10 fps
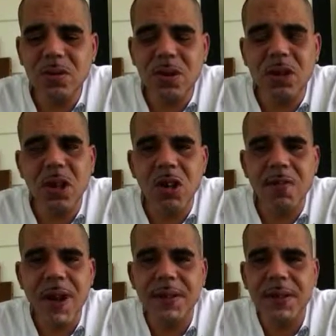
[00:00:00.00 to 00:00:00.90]
to talk
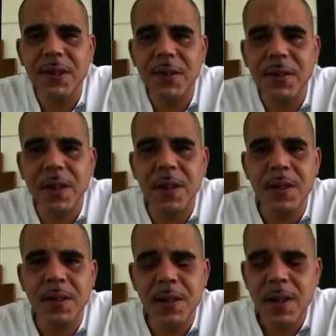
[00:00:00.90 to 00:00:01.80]
about certain
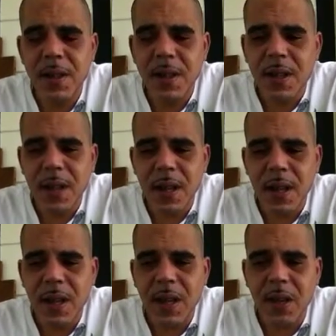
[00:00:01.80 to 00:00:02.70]
things,
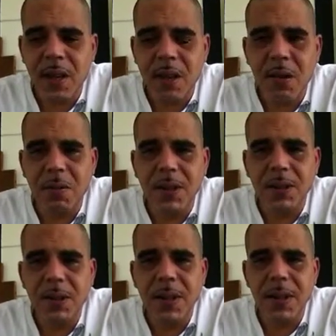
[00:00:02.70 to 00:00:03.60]
and
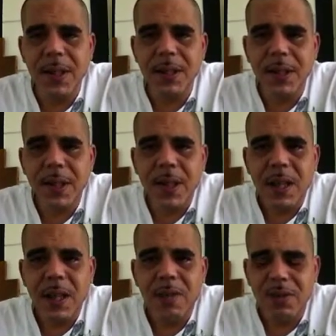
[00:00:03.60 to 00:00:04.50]
that's what it is.
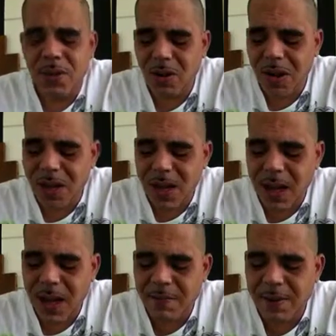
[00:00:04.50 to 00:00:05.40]

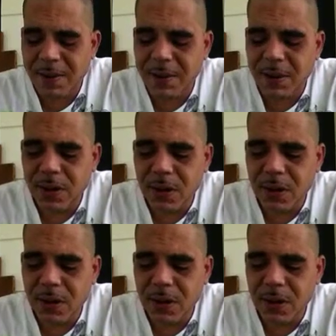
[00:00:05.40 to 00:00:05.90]
I've been,